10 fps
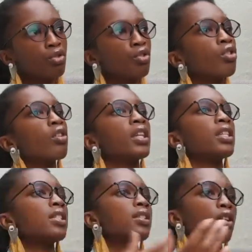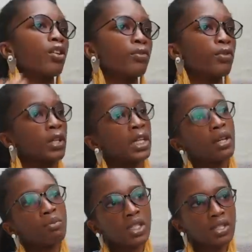Do you know that this is hurtful in
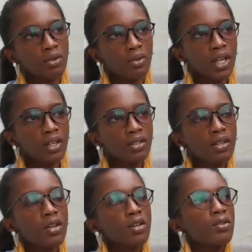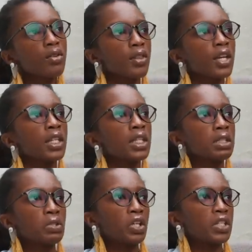ABC ways? So then
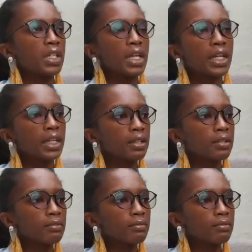it's just like,